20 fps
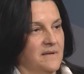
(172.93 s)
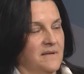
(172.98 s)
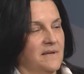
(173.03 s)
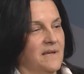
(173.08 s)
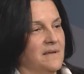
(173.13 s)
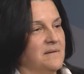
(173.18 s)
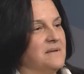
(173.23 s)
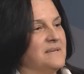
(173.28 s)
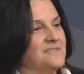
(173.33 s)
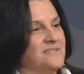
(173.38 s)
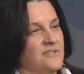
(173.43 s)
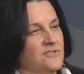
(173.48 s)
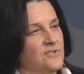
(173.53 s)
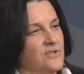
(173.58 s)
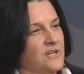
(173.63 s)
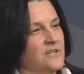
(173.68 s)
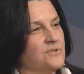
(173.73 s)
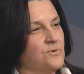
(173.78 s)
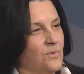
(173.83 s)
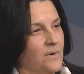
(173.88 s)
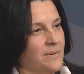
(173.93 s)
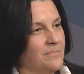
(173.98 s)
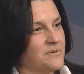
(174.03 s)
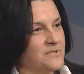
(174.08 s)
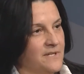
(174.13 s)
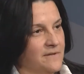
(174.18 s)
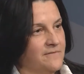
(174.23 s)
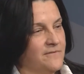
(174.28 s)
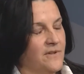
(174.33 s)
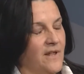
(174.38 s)
get essentially a
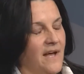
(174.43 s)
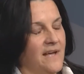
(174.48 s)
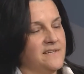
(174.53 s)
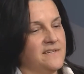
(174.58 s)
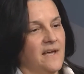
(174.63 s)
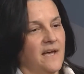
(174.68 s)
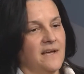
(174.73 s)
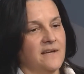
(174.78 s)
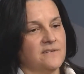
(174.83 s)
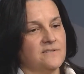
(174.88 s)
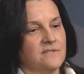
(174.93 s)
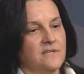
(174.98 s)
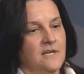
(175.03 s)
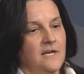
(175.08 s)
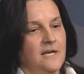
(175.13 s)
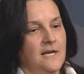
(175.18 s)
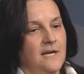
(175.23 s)
20% flat tax.